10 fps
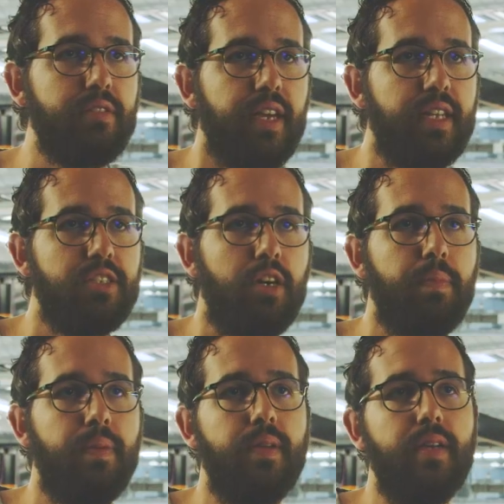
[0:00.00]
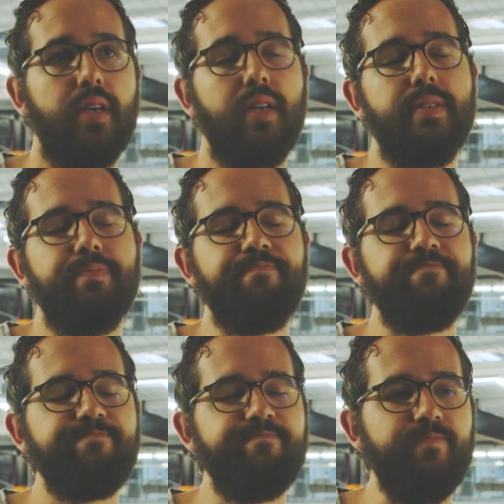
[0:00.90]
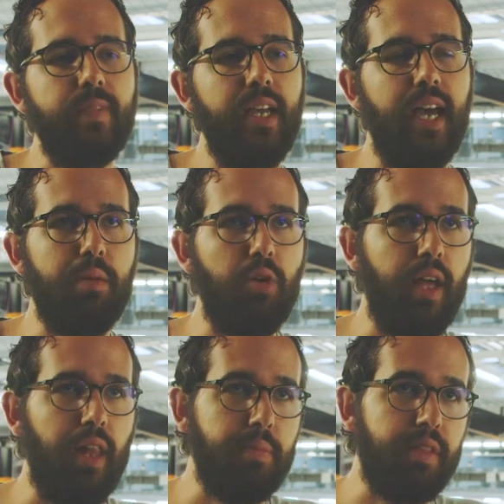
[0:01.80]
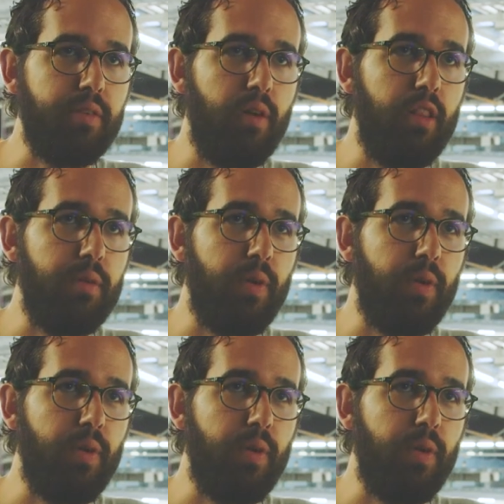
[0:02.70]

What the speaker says: to get a job. Amo helped me through all the